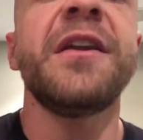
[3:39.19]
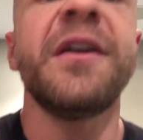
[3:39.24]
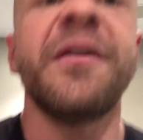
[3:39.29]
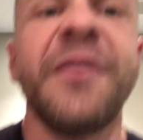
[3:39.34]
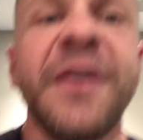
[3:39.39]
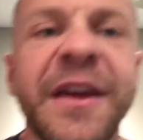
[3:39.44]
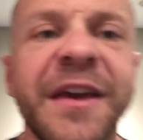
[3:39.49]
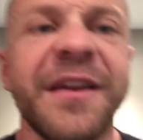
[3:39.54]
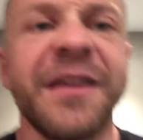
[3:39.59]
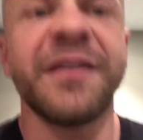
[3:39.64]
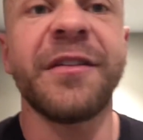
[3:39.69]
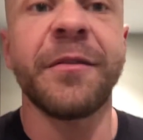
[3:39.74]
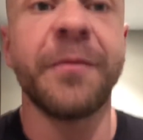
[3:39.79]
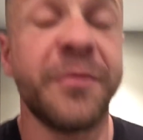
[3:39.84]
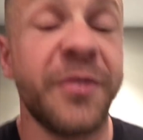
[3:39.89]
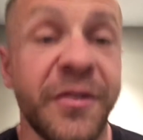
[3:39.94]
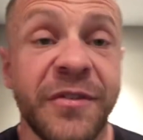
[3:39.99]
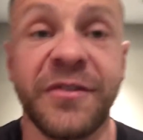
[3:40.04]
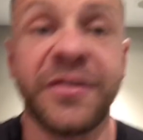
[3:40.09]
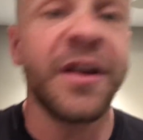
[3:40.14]
veganism
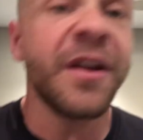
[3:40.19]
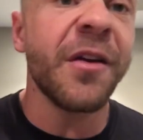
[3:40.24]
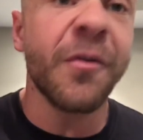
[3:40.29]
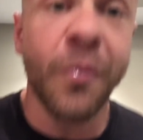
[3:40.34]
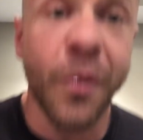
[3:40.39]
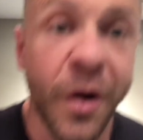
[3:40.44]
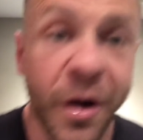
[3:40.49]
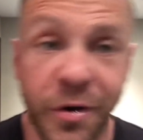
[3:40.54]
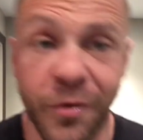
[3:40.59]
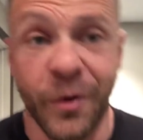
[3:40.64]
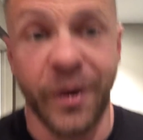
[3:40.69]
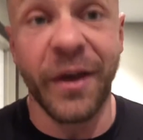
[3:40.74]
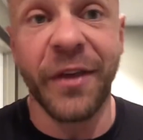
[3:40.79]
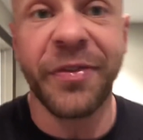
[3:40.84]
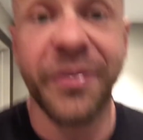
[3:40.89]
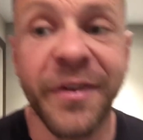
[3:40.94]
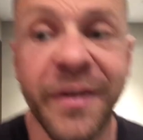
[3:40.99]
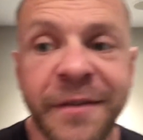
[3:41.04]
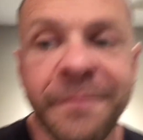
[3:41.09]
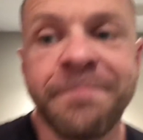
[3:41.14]
just didn't work with.
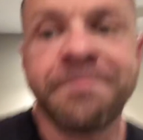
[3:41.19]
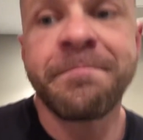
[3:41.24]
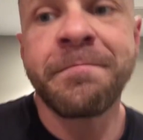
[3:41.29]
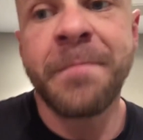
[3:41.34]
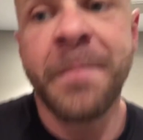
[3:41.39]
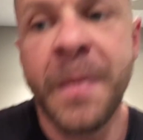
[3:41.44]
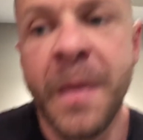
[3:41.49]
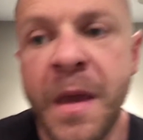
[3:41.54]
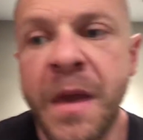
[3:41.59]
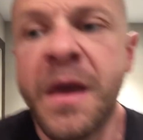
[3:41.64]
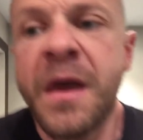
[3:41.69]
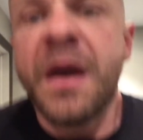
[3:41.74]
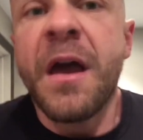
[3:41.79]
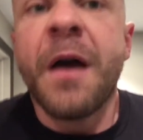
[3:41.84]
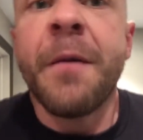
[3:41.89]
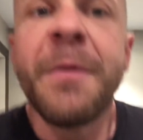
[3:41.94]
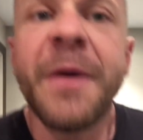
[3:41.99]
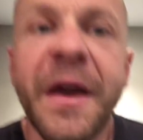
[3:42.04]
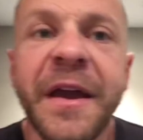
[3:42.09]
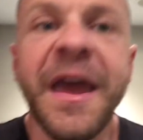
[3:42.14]

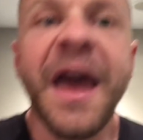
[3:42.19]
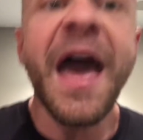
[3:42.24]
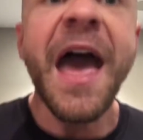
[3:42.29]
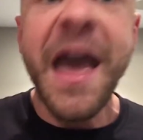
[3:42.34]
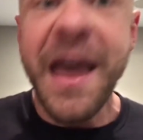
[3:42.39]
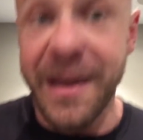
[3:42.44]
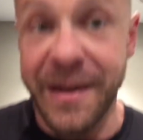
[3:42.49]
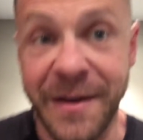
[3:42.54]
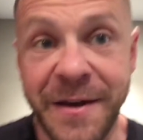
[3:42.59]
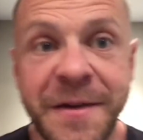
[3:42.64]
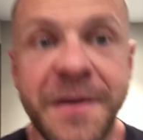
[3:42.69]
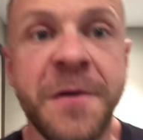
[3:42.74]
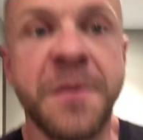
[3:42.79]
Be like, hey,